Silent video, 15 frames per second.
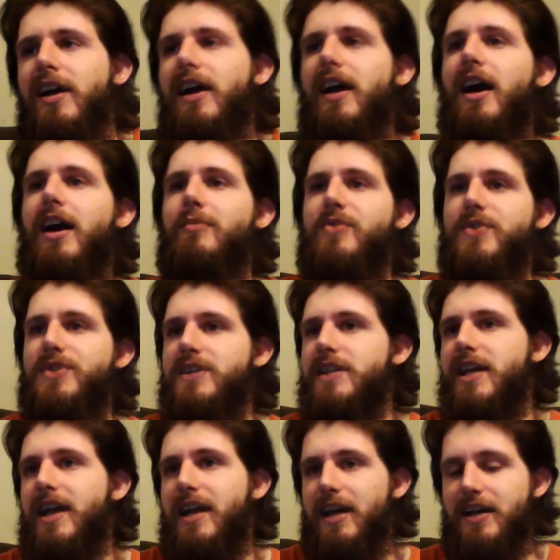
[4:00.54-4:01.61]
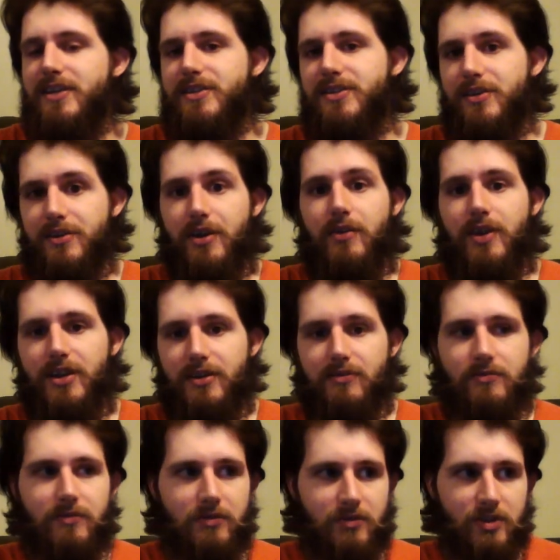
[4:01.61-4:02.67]
You'll see that as you're going
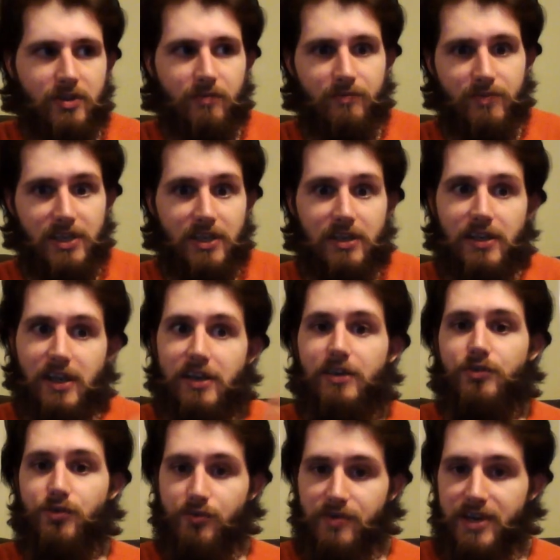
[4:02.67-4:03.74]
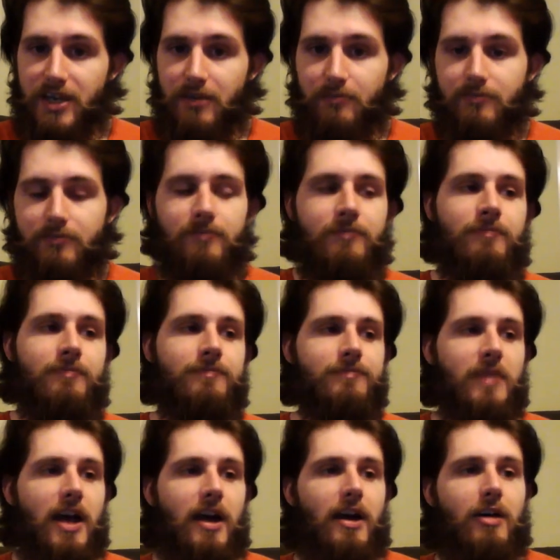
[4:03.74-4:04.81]
to be in a dream.
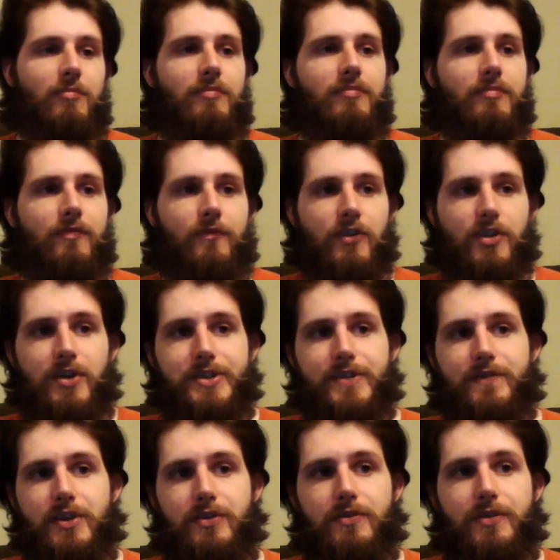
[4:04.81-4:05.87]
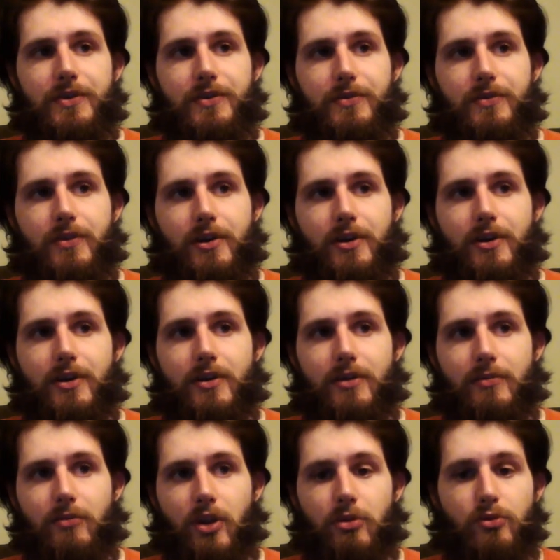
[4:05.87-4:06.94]
For those of you who are
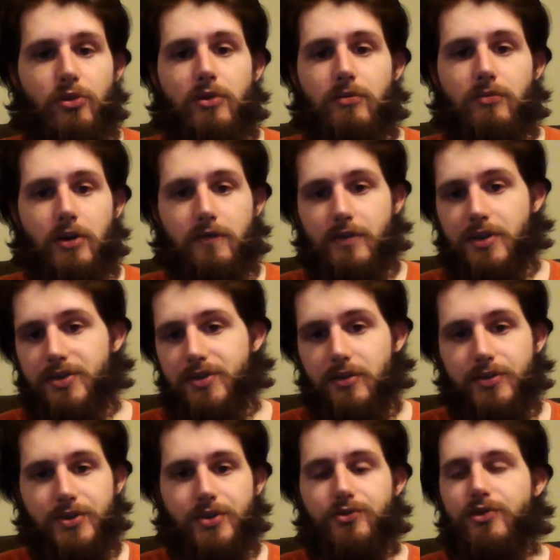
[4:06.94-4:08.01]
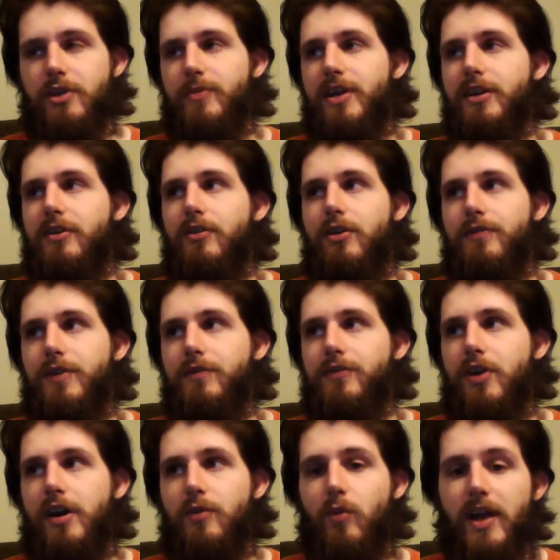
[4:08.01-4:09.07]
a little more well-versed on lucid dreaming, or if you've
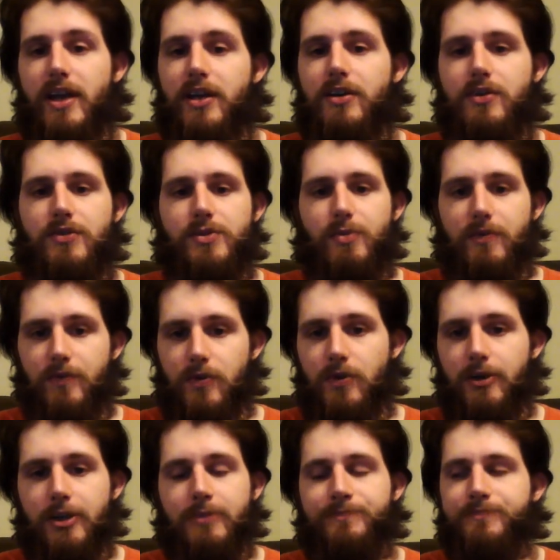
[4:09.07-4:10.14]
tried wake induced before,